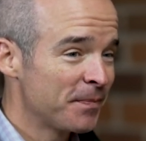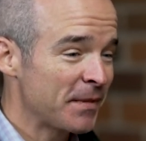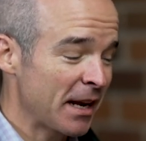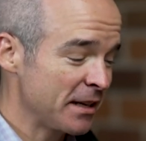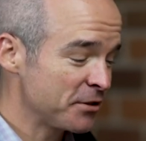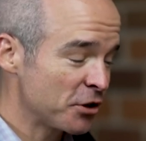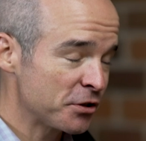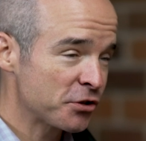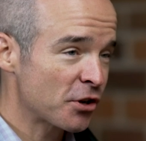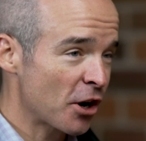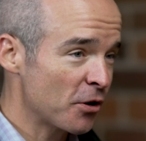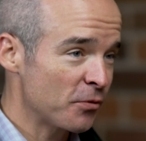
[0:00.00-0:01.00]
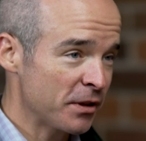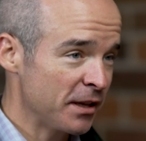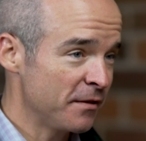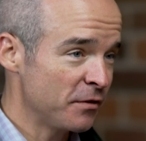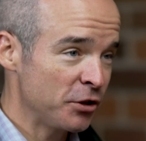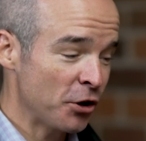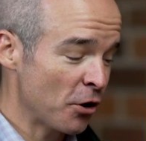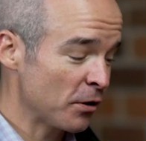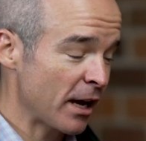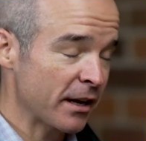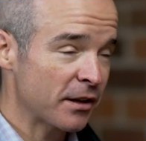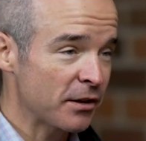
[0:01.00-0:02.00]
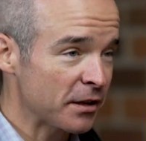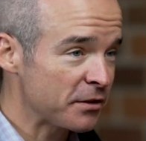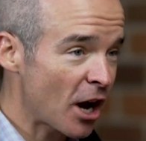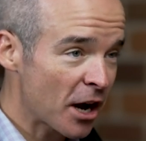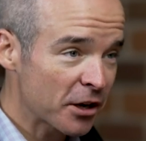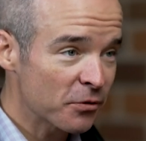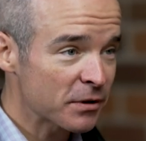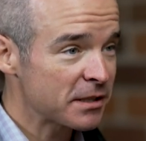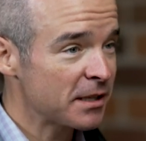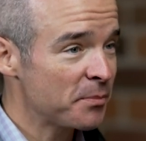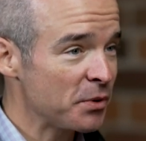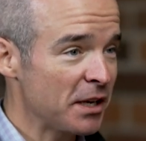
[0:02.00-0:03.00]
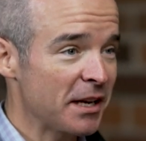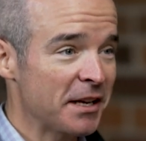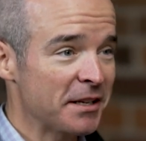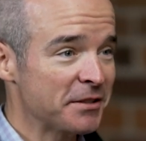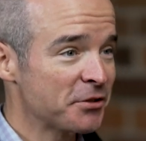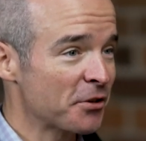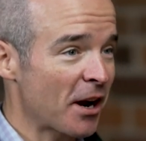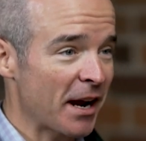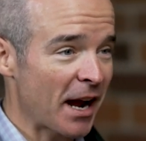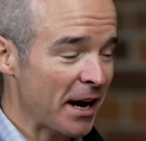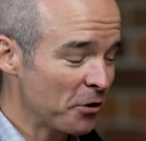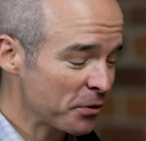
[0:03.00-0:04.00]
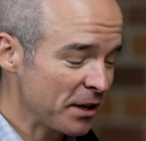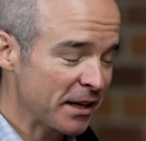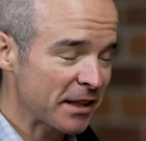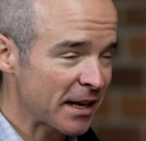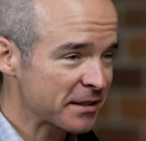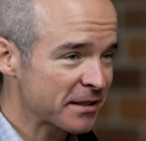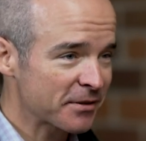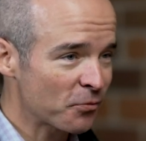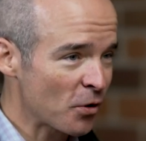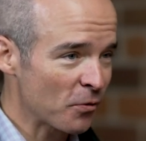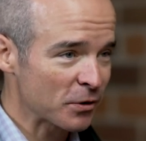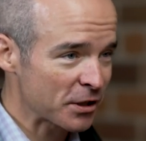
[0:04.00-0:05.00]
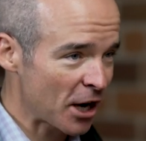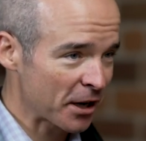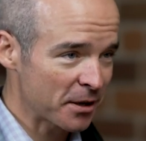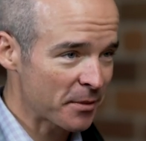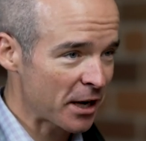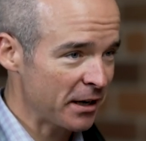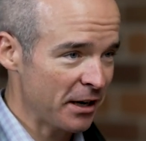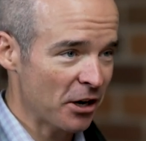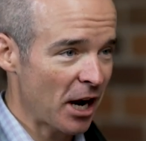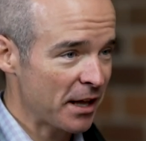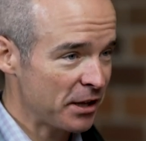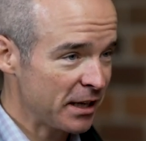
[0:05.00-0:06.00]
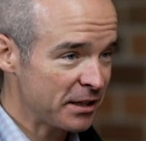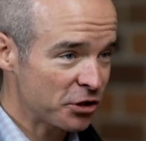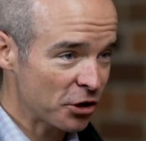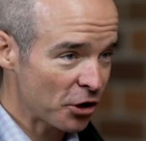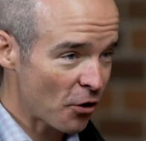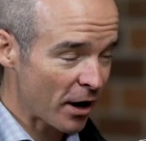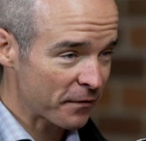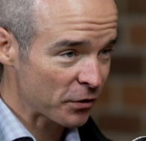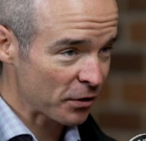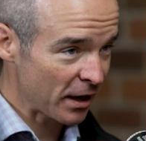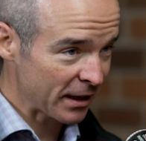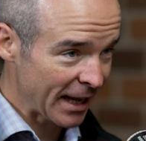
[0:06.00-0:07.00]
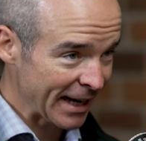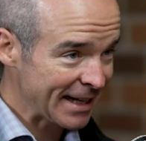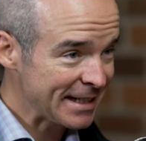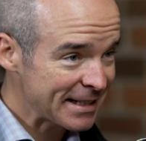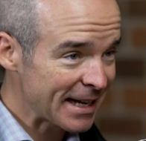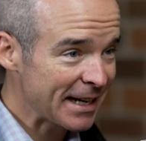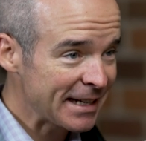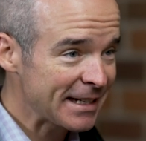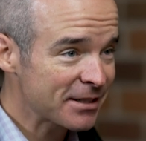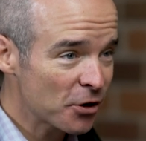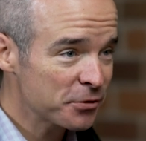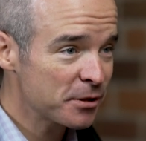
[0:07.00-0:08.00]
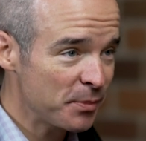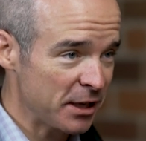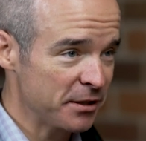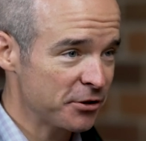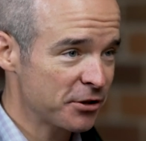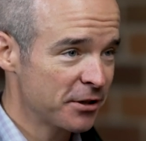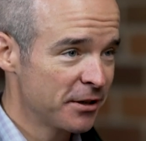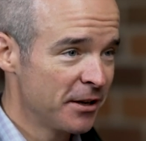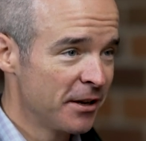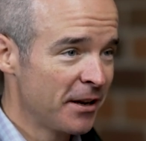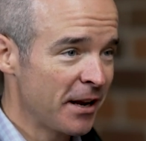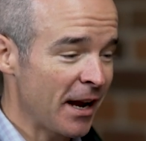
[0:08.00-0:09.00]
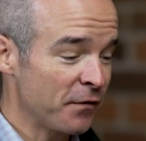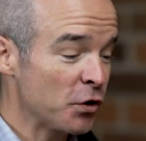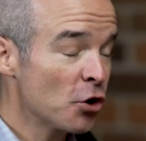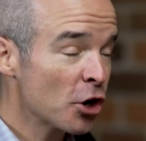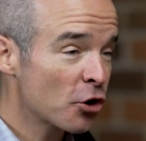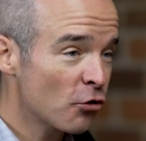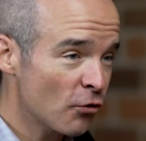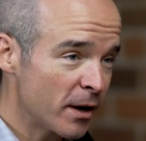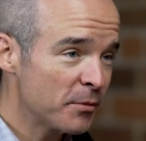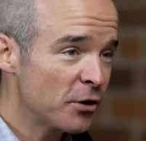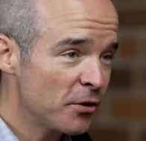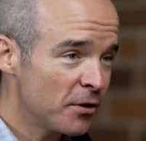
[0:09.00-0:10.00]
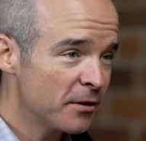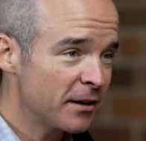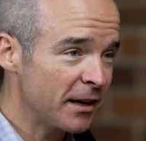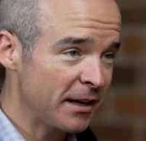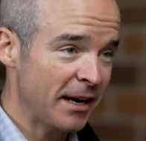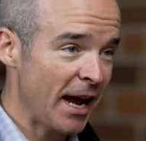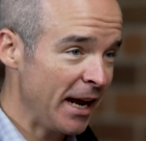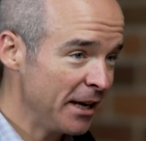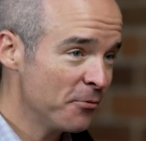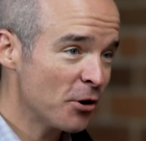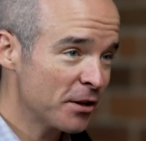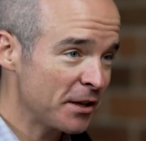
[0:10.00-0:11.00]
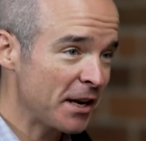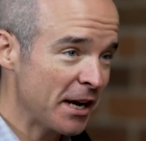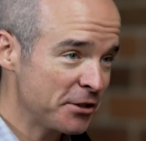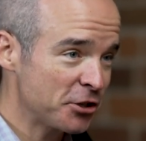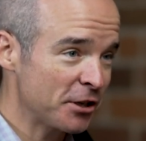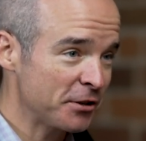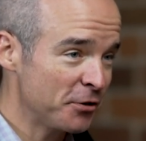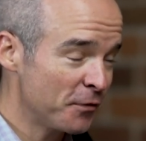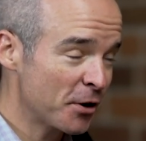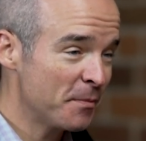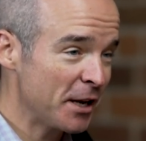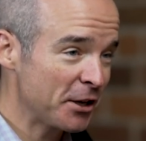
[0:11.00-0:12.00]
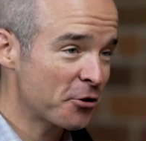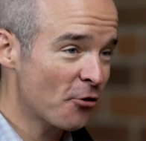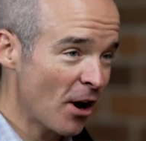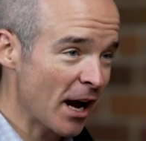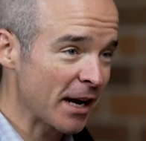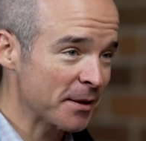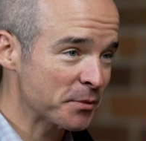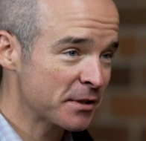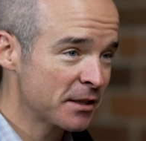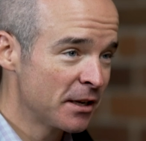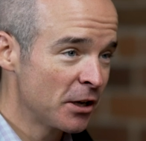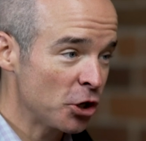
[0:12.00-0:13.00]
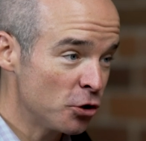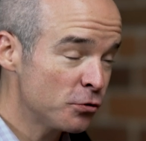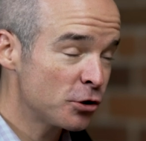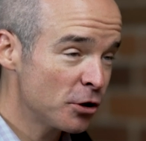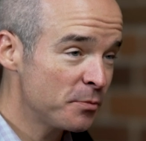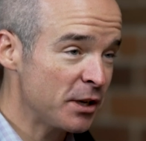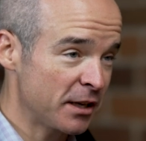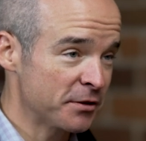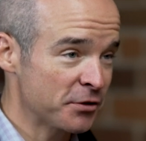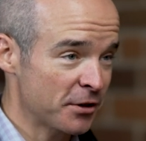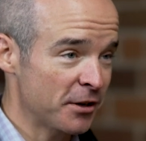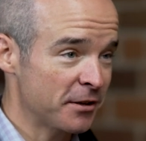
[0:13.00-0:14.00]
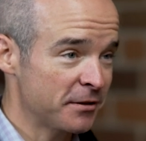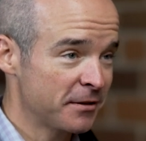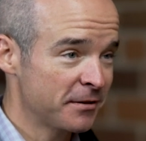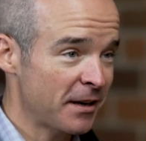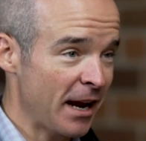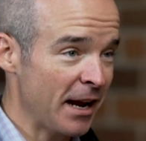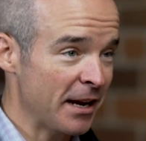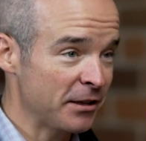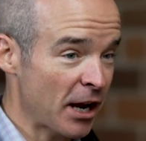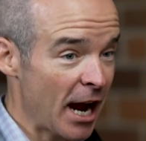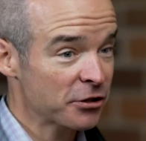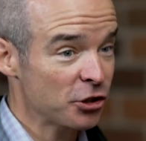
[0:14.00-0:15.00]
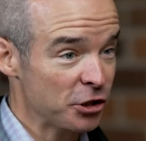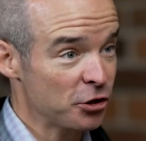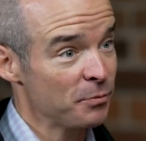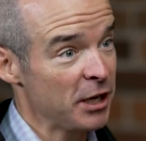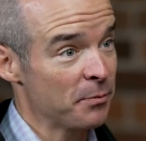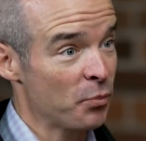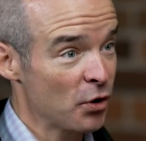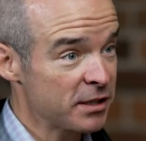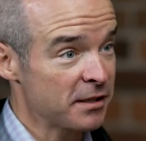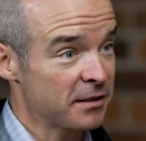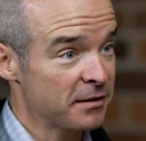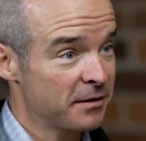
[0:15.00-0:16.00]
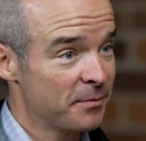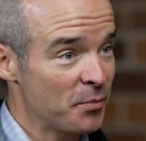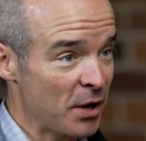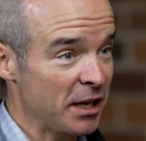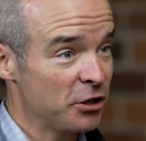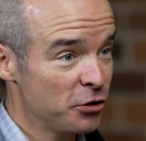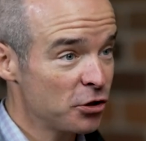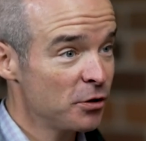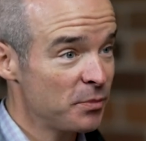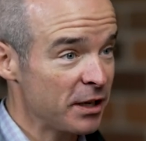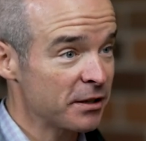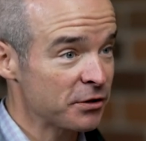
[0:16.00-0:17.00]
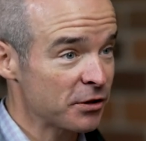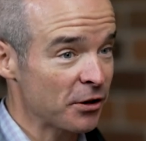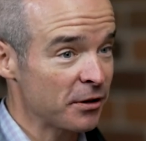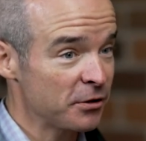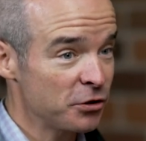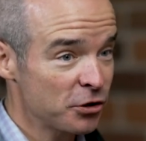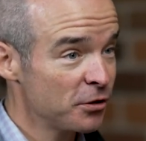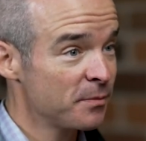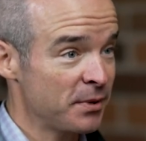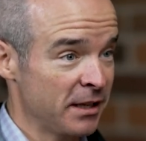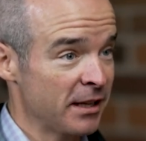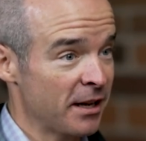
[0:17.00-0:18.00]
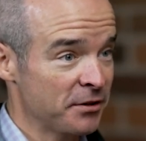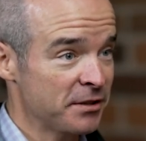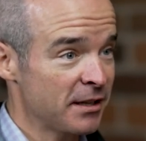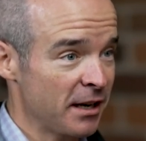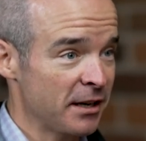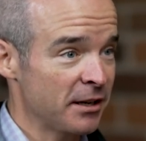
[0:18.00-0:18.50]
that he's going to start with, like the DACA recipients, or I don't think that's what we're talking about here. I think he's going to go after, like he said in his own speech, if you're a criminal in anywhere in the nation, you've committed crimes, you should be concerned. Yeah. And actually, you should be in prison, but you should be concerned. You shouldn't be allowed to stay